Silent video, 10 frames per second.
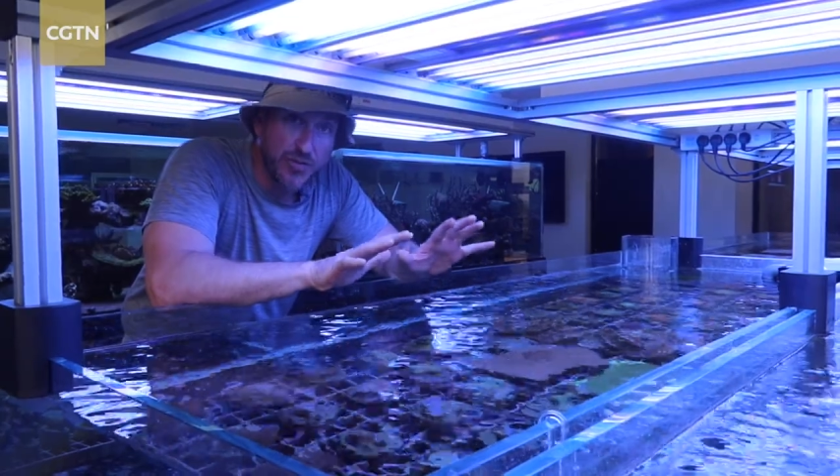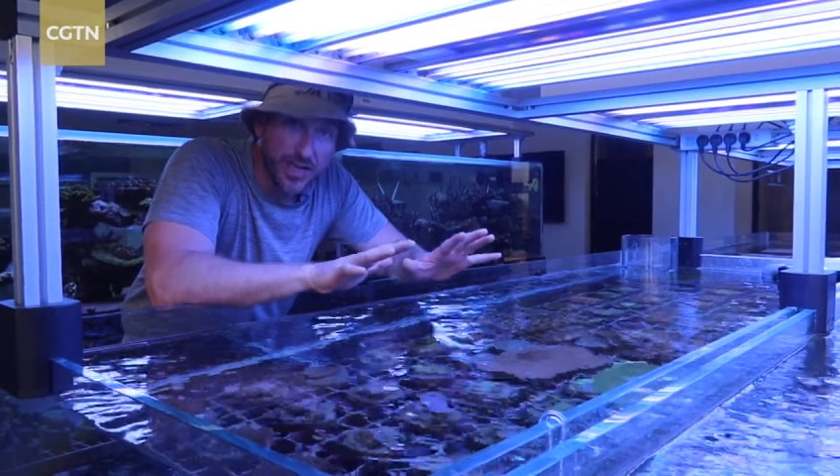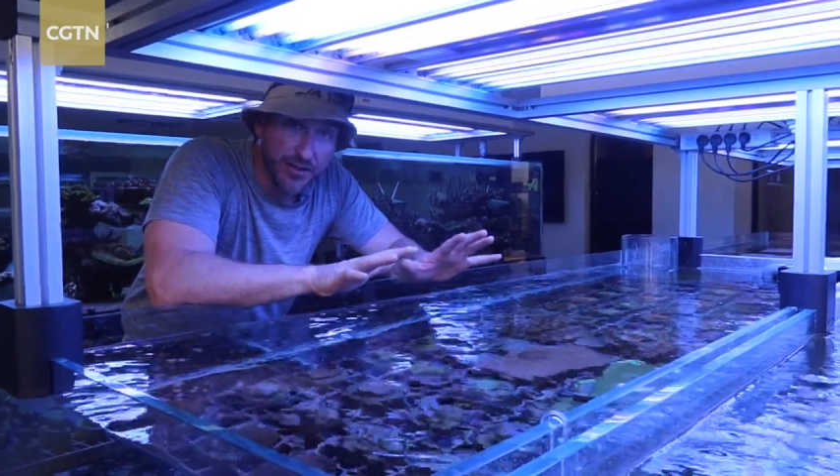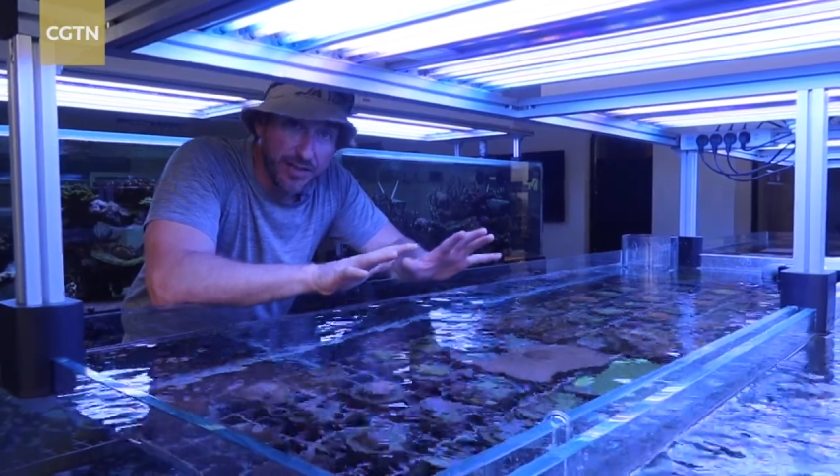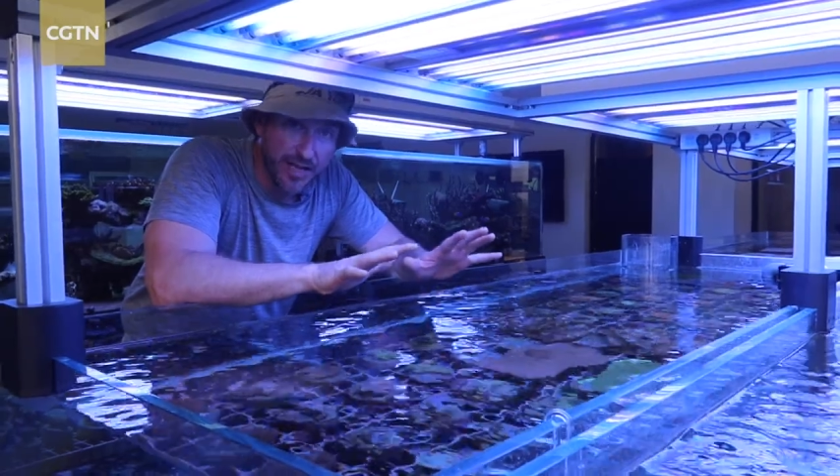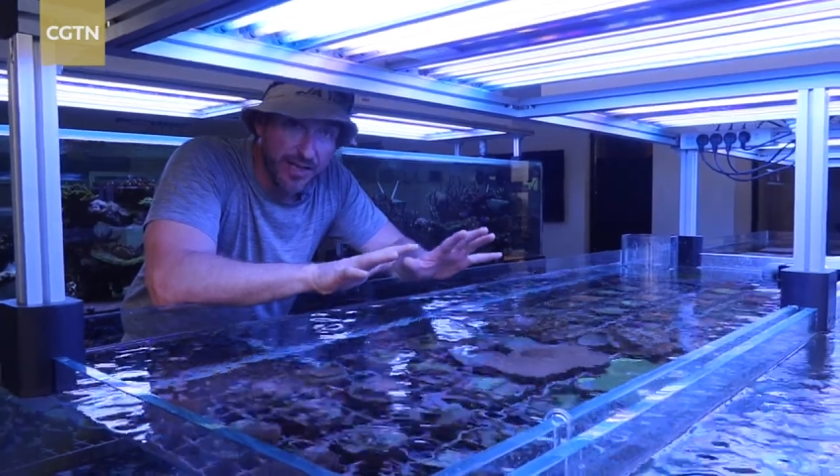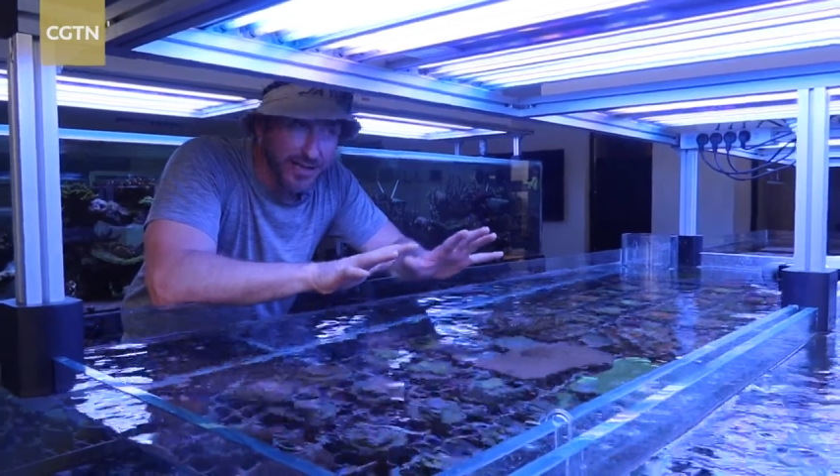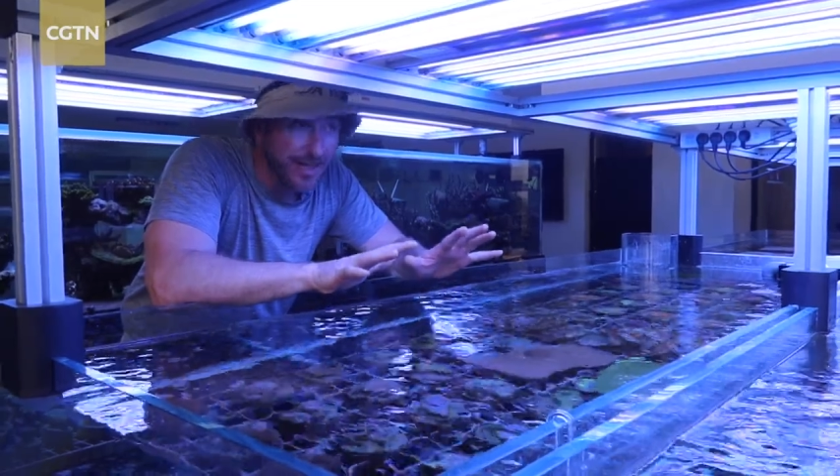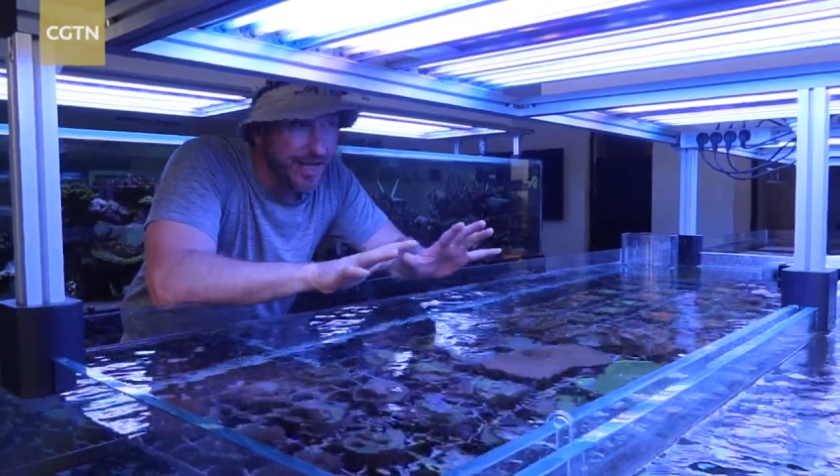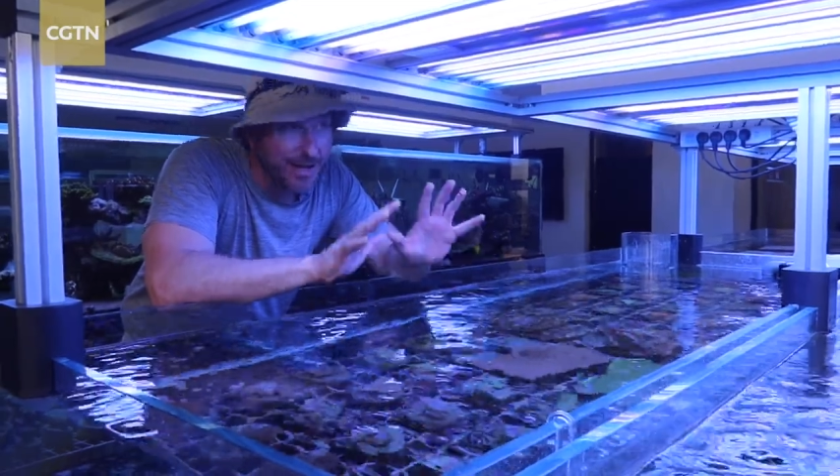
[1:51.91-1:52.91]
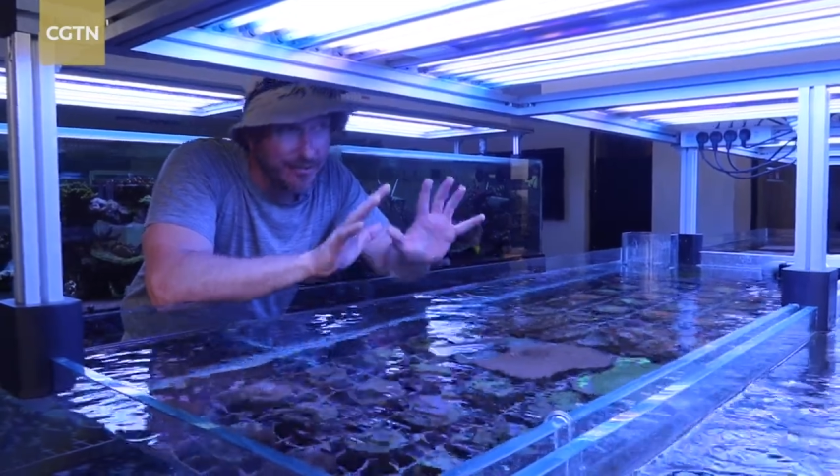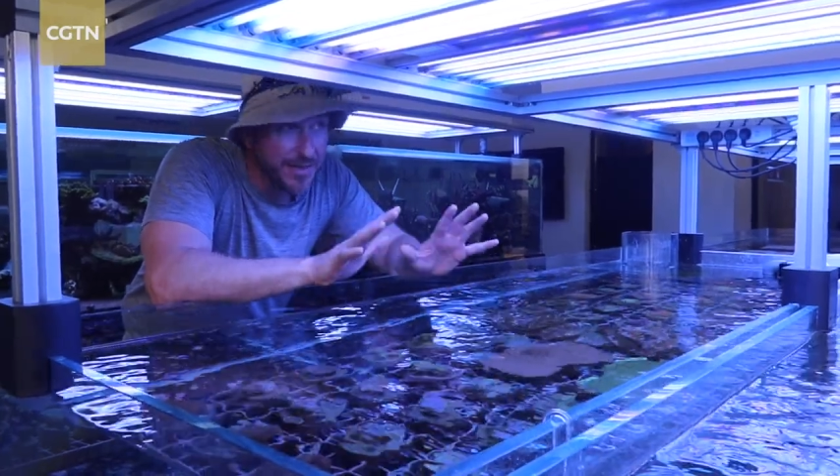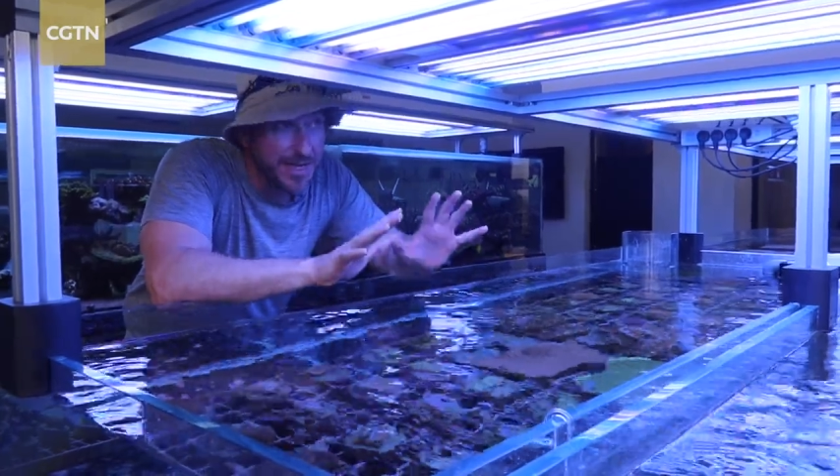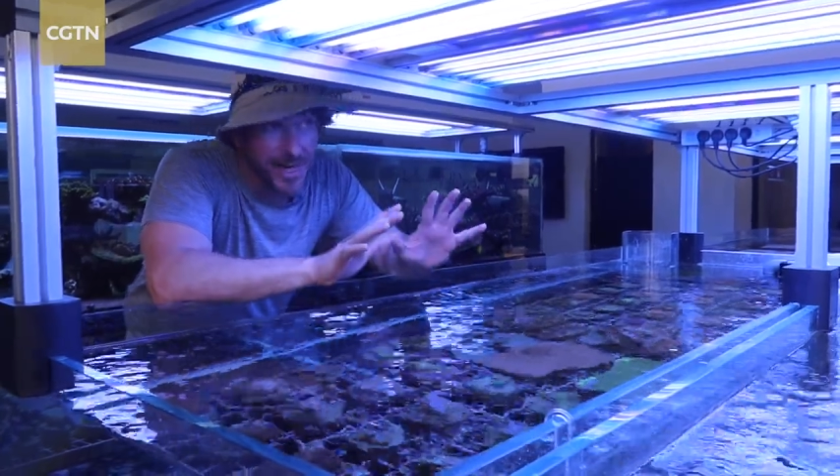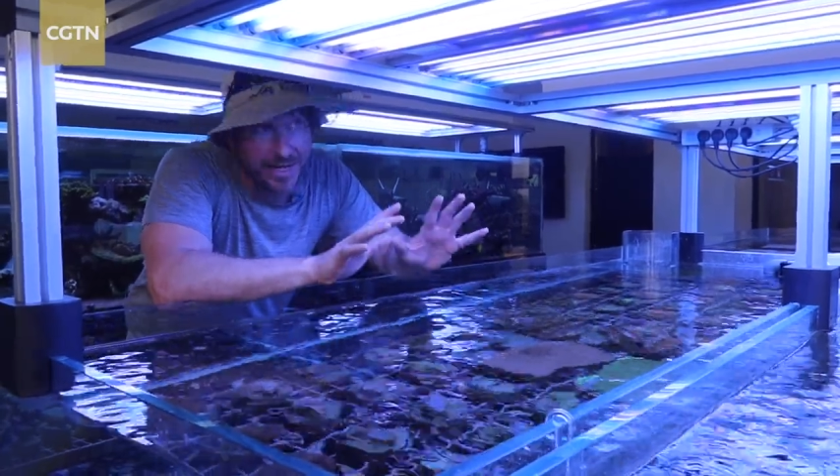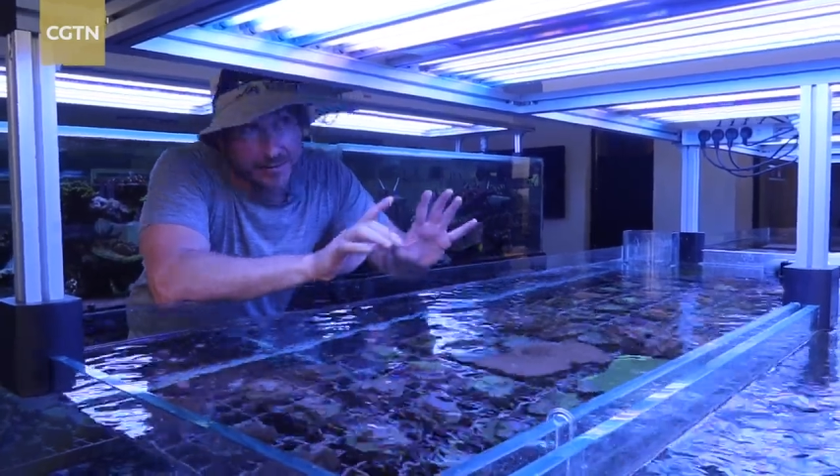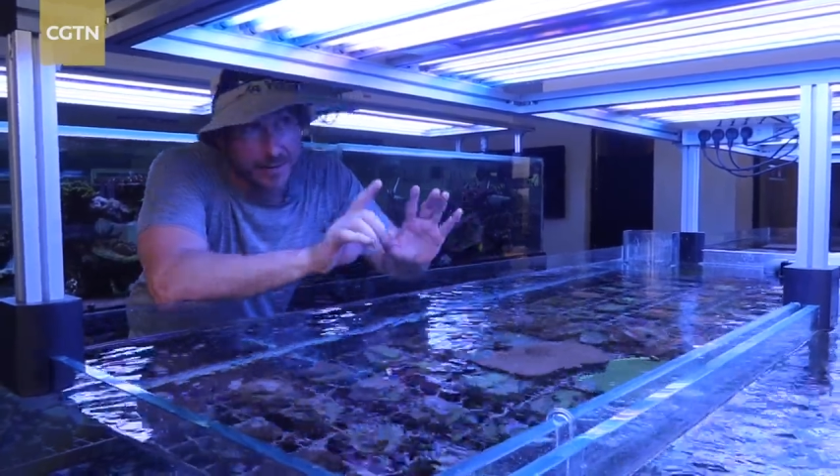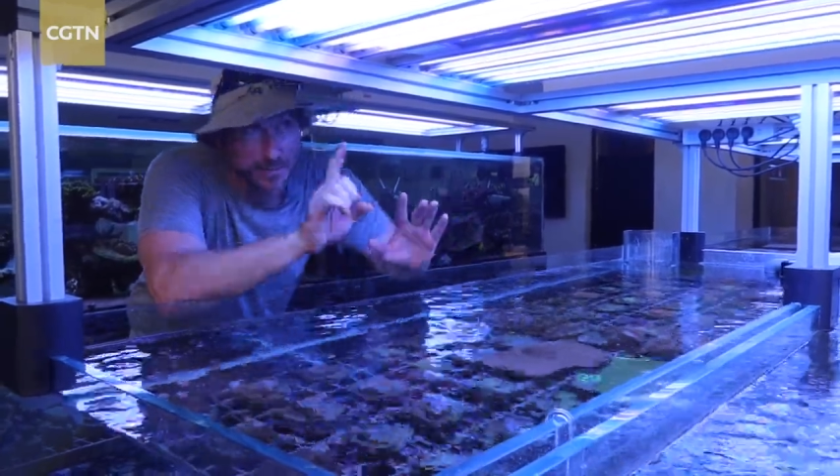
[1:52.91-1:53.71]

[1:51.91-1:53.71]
delicate Everything has to be